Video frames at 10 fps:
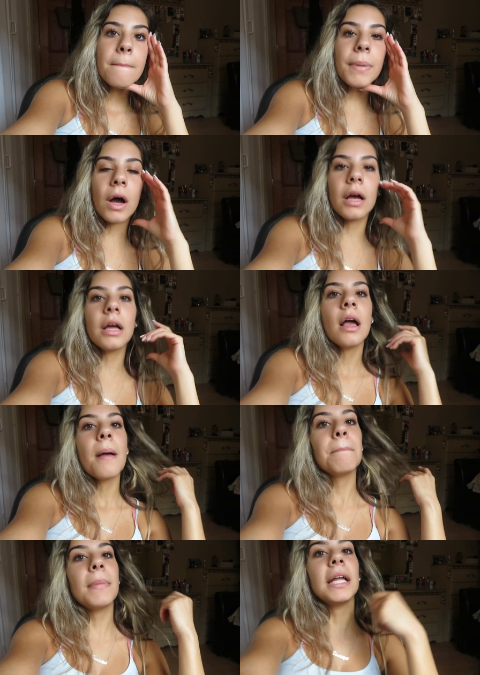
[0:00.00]
but
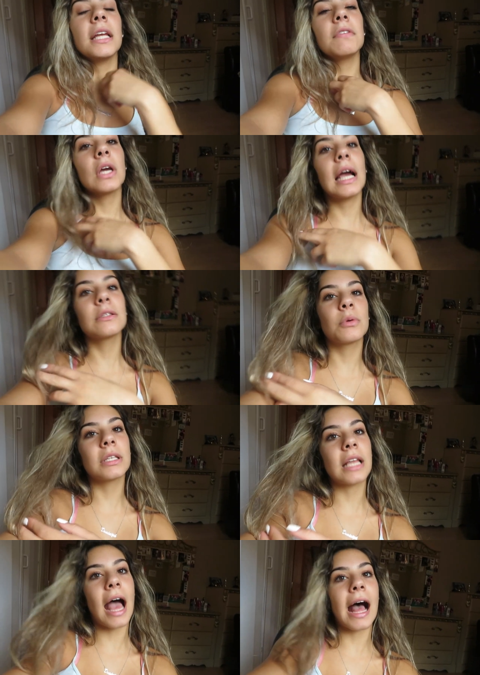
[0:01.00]
many of you guys
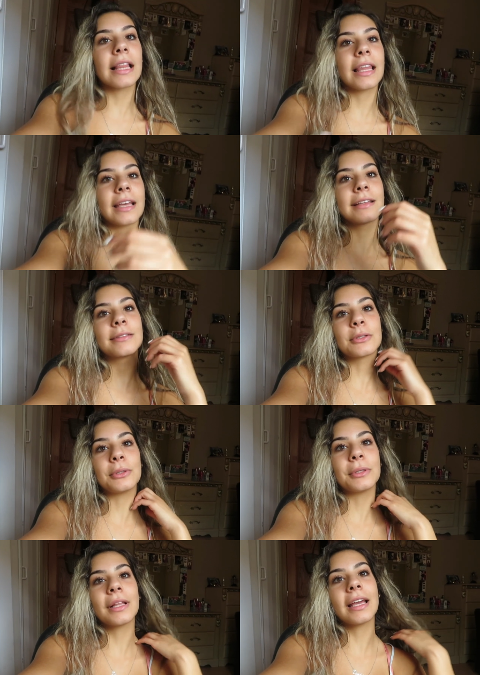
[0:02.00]
will not like
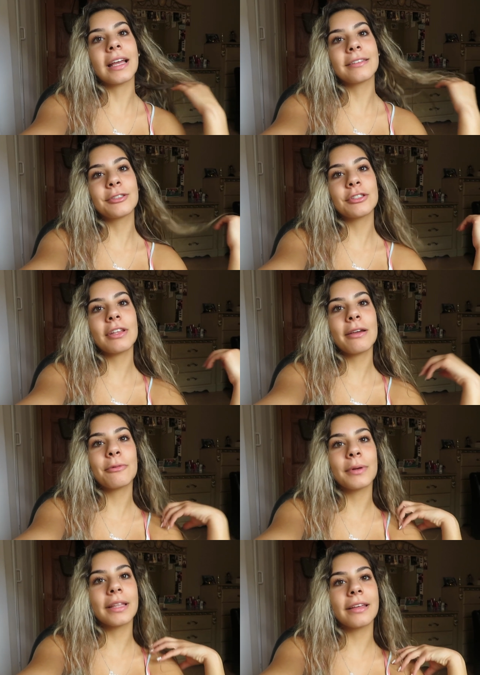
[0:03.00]
school like it's just like
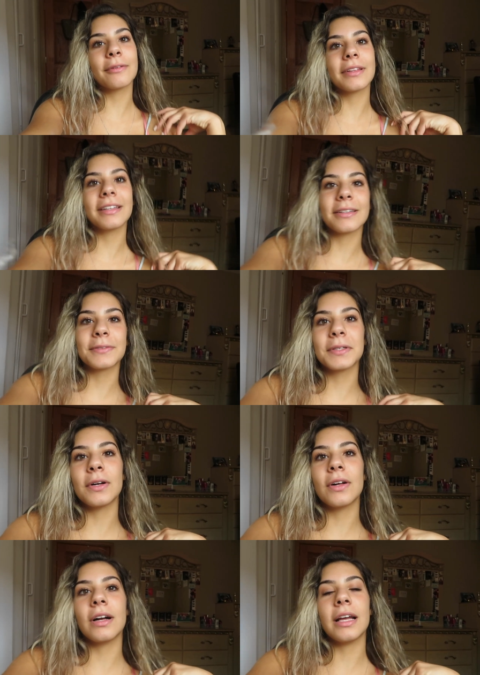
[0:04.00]
really really
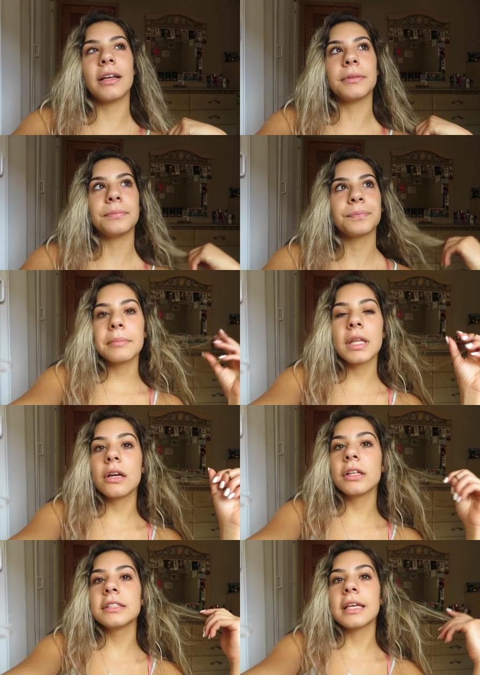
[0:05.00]
difficult and I'm
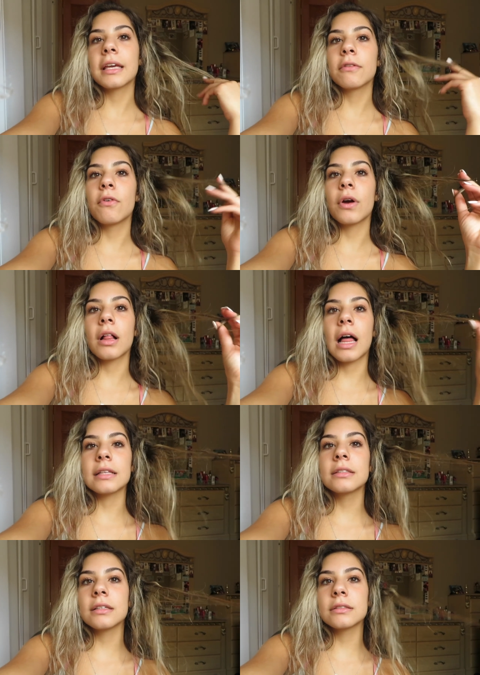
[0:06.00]
literally taking four
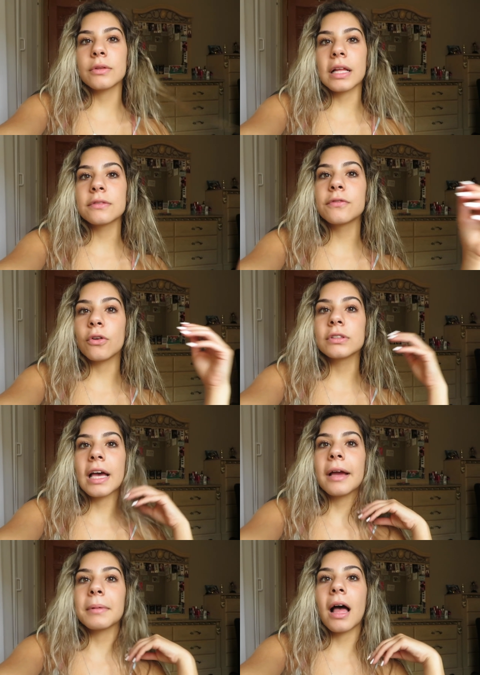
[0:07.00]
classes so that's
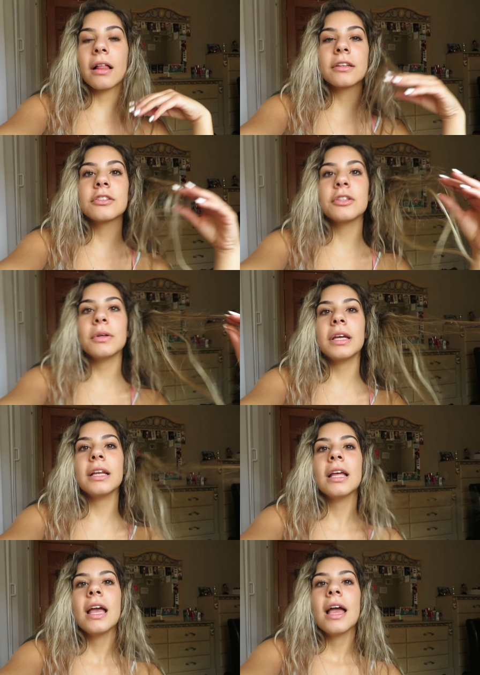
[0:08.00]
full-time college
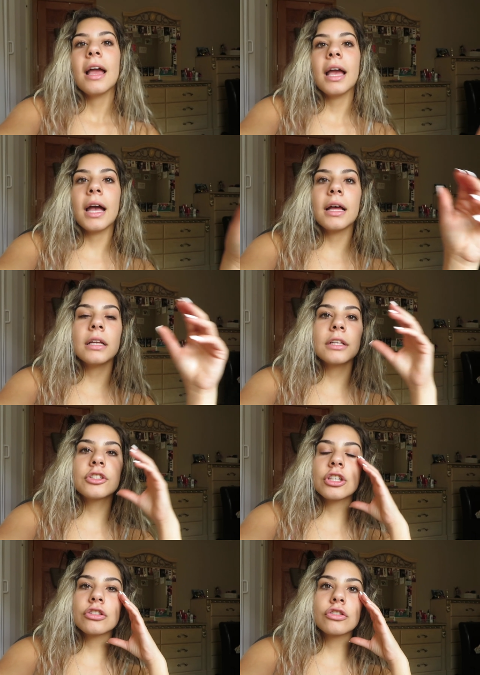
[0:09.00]
student and
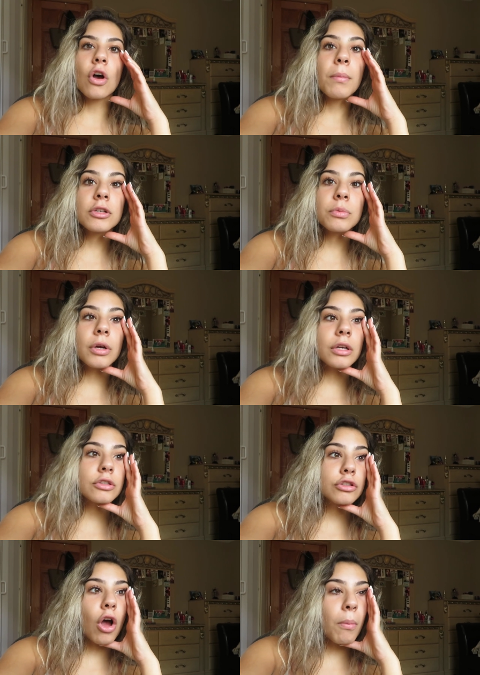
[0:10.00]
it's just so much work
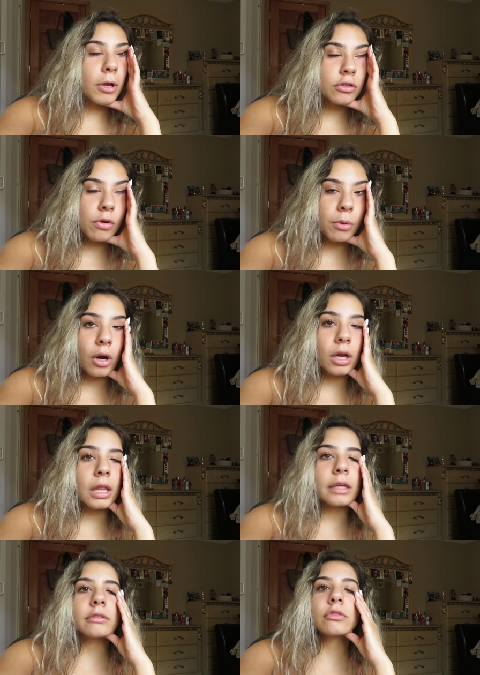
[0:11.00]
so much homework
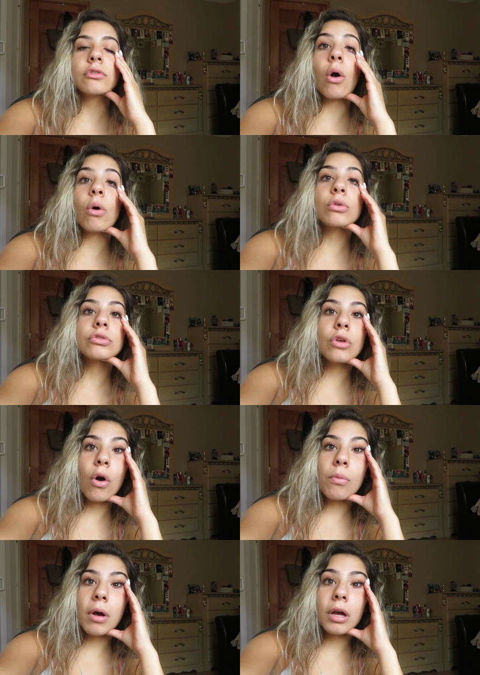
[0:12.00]
like so
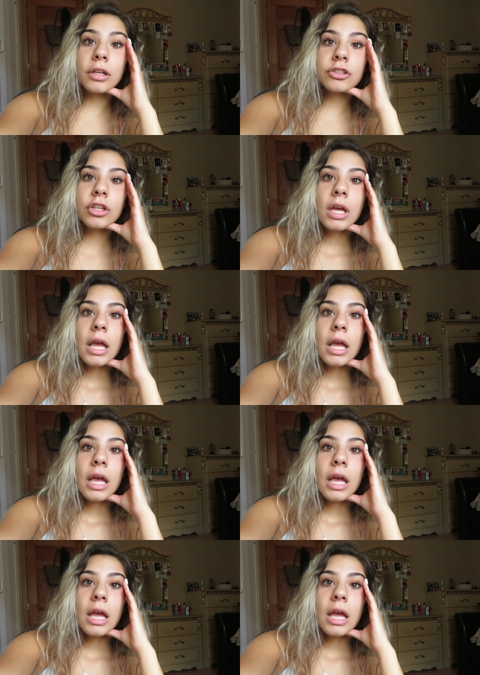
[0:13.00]
so much